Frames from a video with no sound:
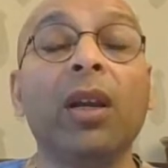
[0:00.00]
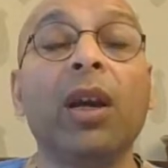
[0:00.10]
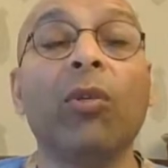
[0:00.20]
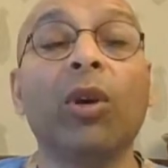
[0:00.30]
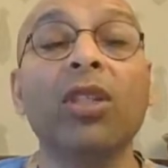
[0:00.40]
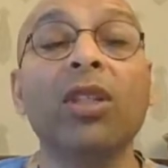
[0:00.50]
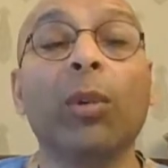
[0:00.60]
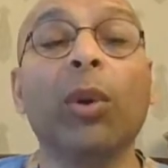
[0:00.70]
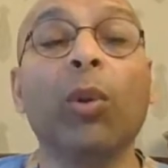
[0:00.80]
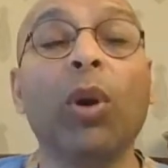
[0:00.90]
and watch
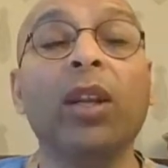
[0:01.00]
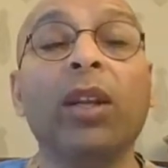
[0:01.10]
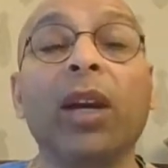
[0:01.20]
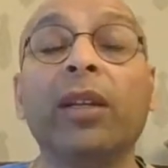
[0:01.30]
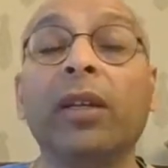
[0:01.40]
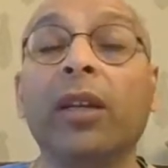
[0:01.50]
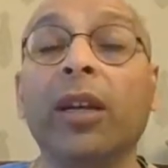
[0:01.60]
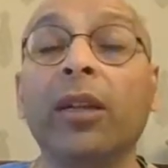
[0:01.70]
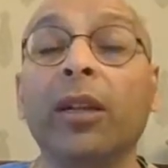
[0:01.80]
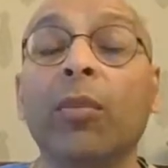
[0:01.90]
segment 29
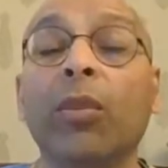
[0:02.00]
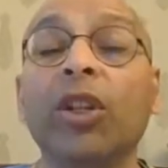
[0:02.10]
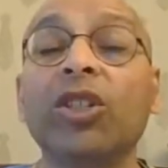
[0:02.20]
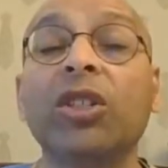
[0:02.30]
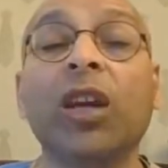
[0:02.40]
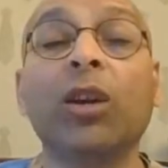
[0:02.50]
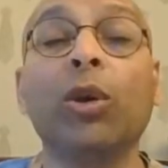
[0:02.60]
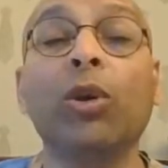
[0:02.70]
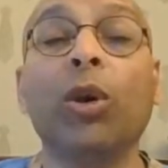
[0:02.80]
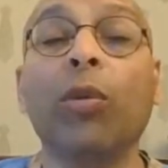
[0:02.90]
again. Please share
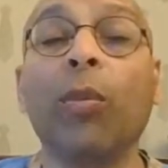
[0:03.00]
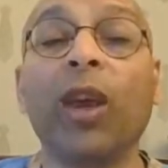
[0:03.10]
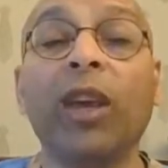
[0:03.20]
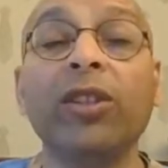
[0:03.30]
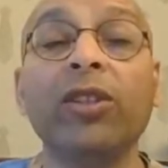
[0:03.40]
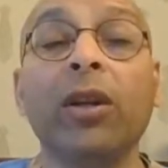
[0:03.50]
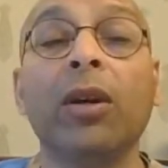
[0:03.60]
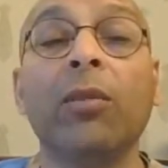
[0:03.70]
on your page.